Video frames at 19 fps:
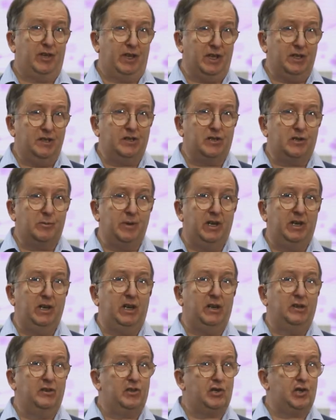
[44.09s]
the instrument
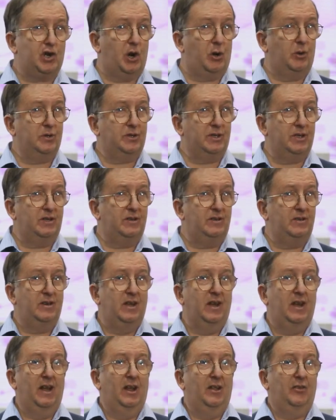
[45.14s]
is chosen,
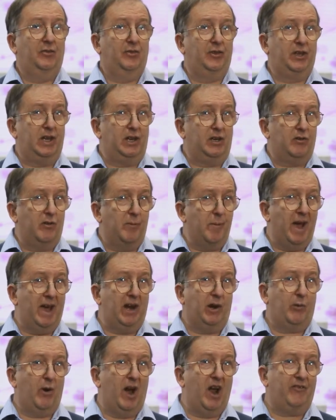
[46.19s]
the
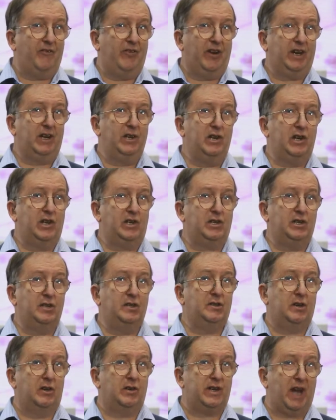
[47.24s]
chromatographic
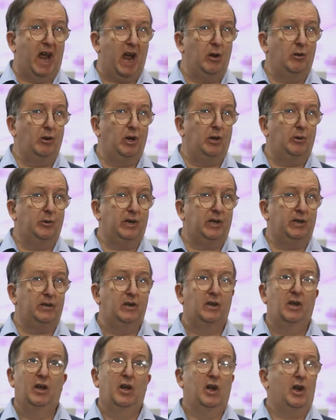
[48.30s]
conditions are downloaded,
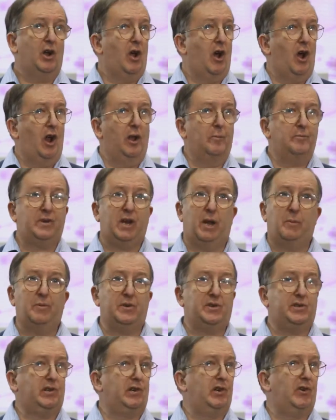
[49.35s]
column
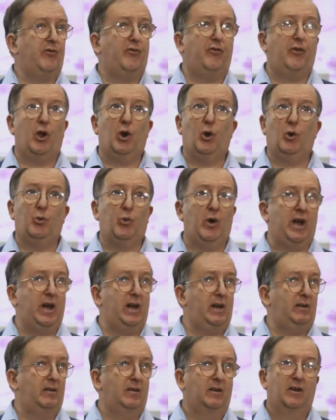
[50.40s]
temperature, flow
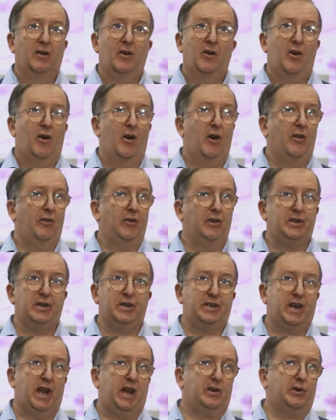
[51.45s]
rate, all the
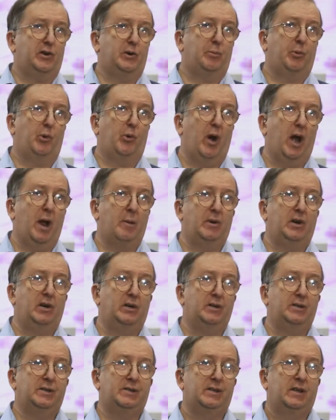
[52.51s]
detector
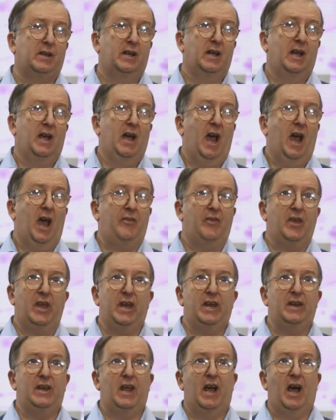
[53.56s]
parameters, and
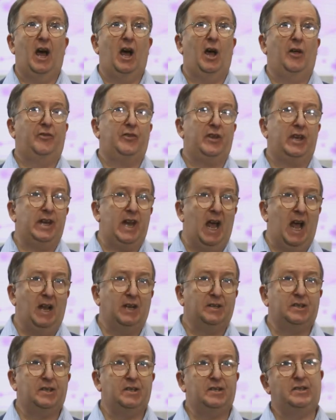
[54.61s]
then uh, the
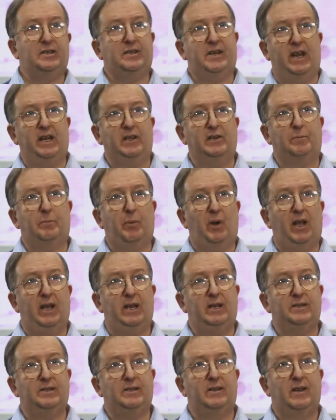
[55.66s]
analysis takes
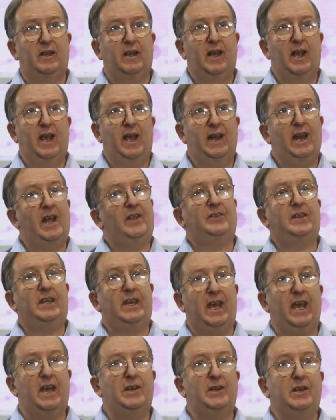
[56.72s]
place, and at
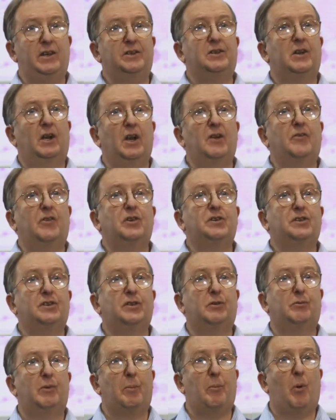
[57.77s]
the end, it delivers
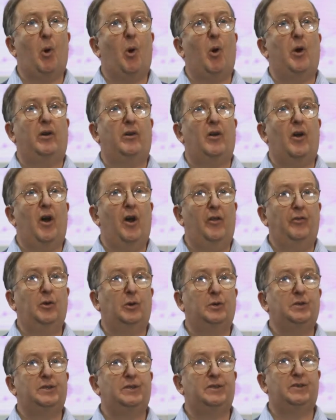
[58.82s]
the report on
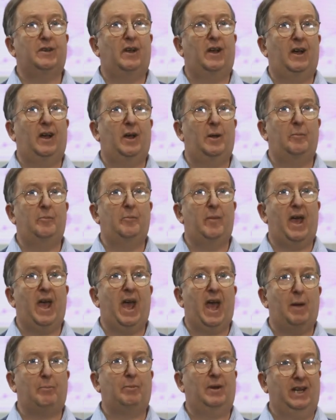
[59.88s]
those um,
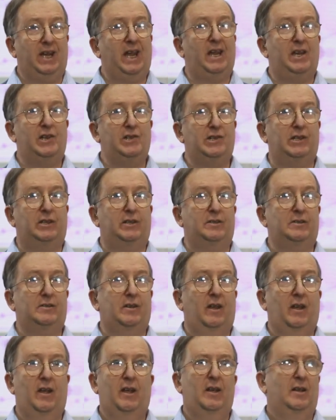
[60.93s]
applications.
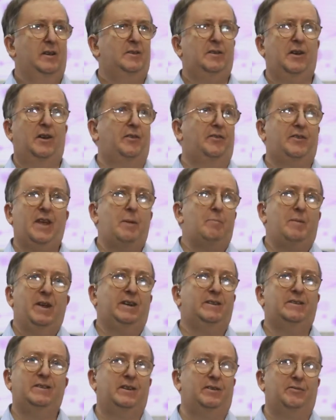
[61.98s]
So that
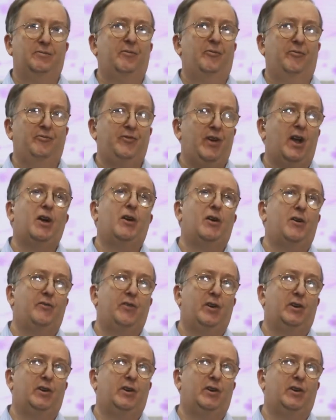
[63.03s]
makes it very,